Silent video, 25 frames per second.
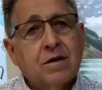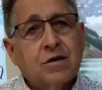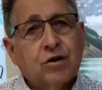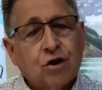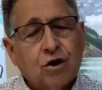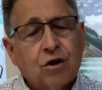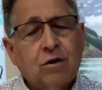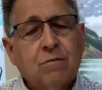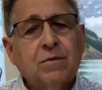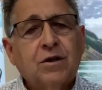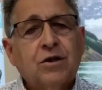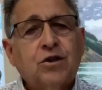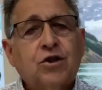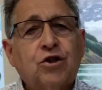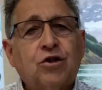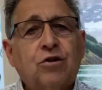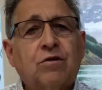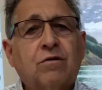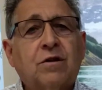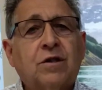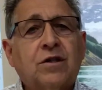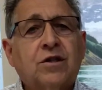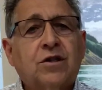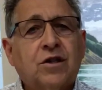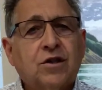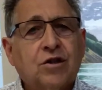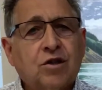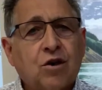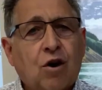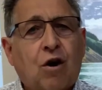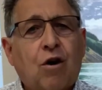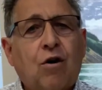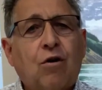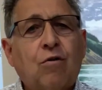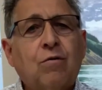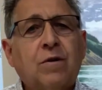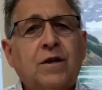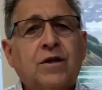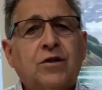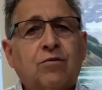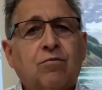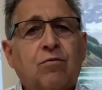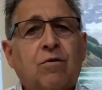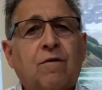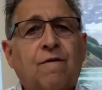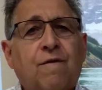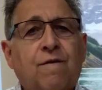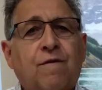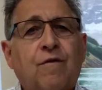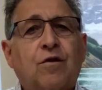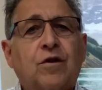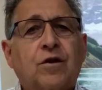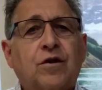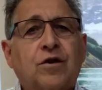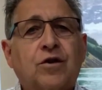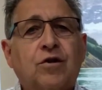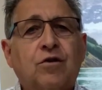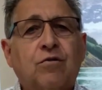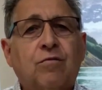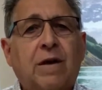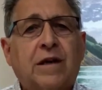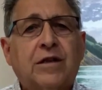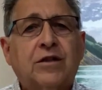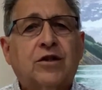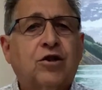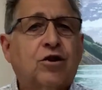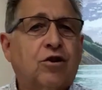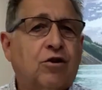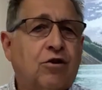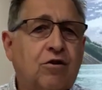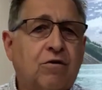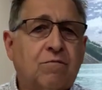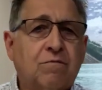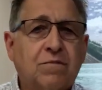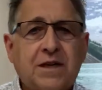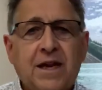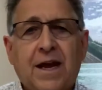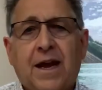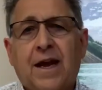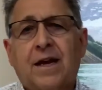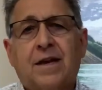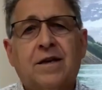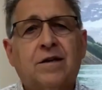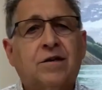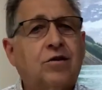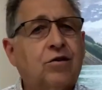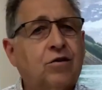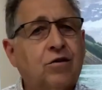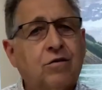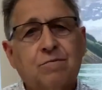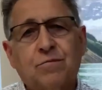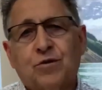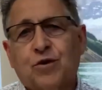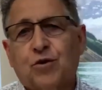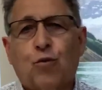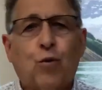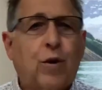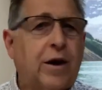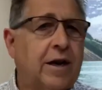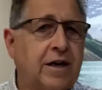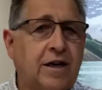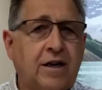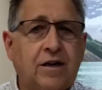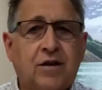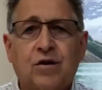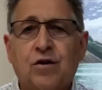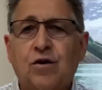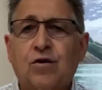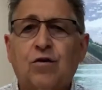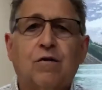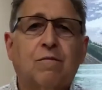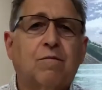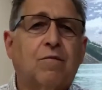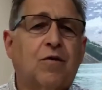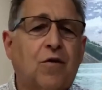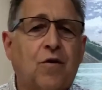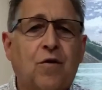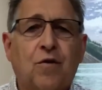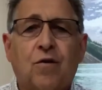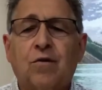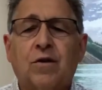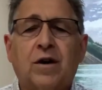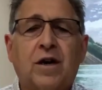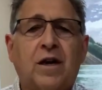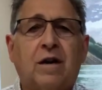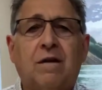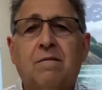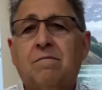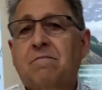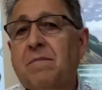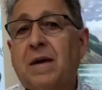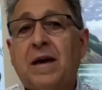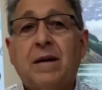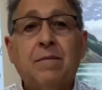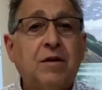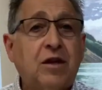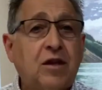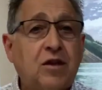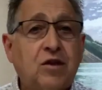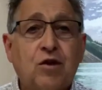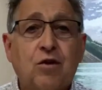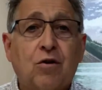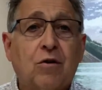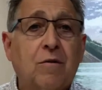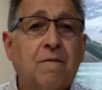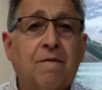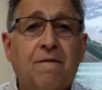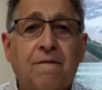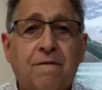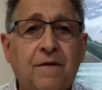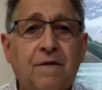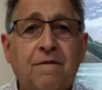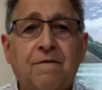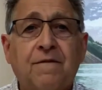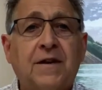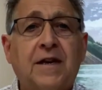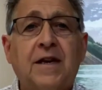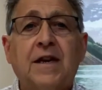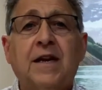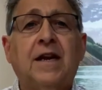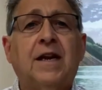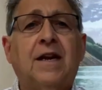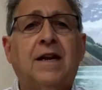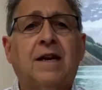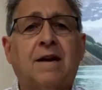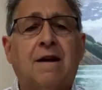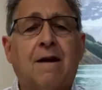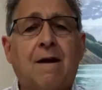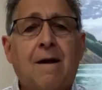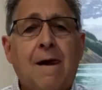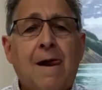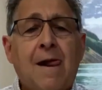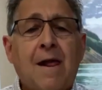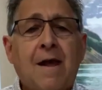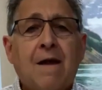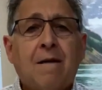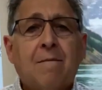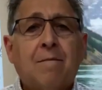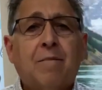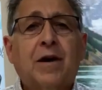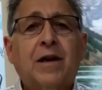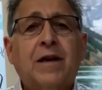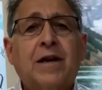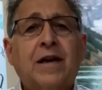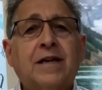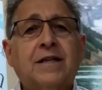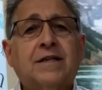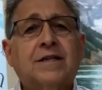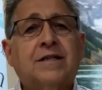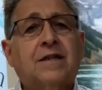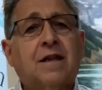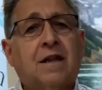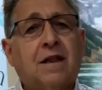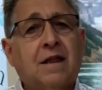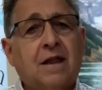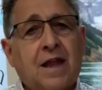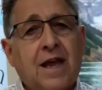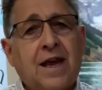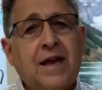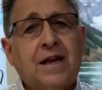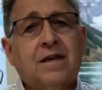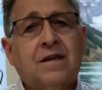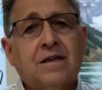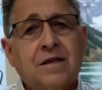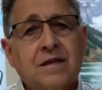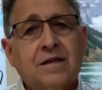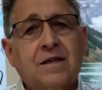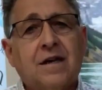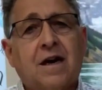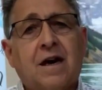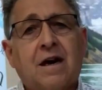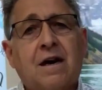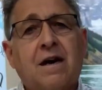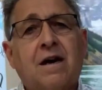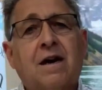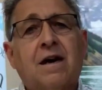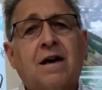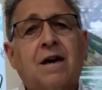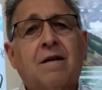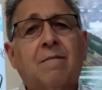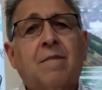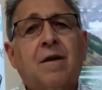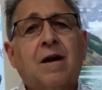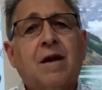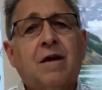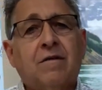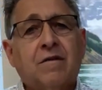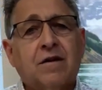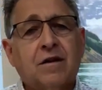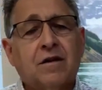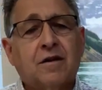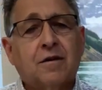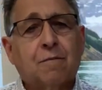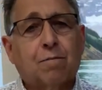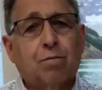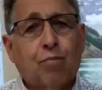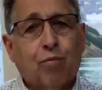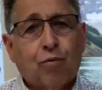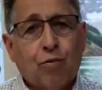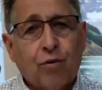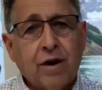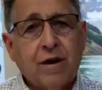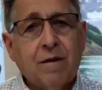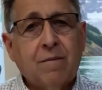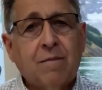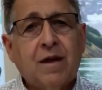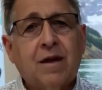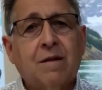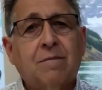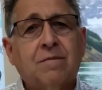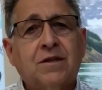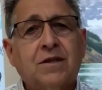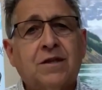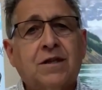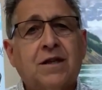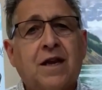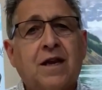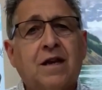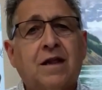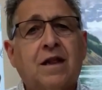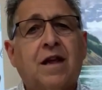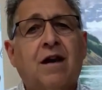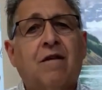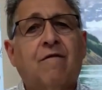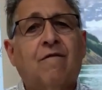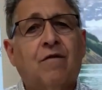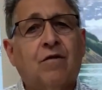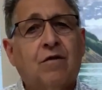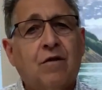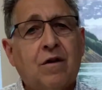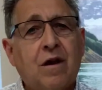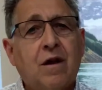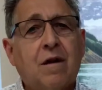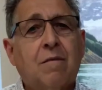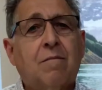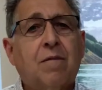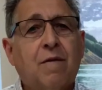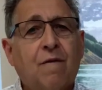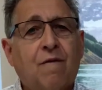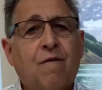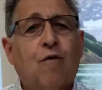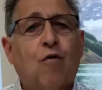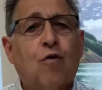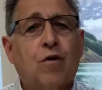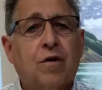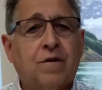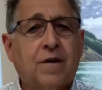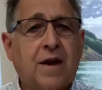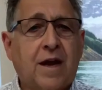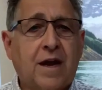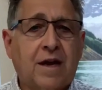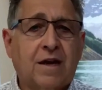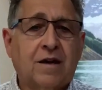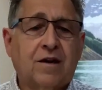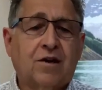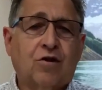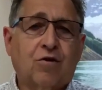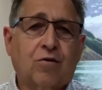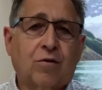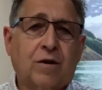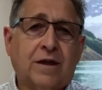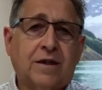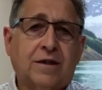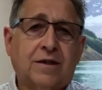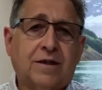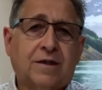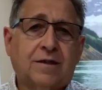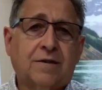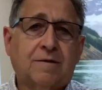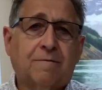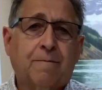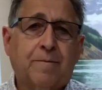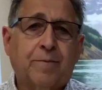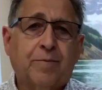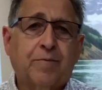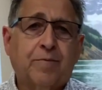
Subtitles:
term insurance is always referred to as term 10, term 20, term 30, maybe term 15, but it's the length of time that the premiums stay level before they increase.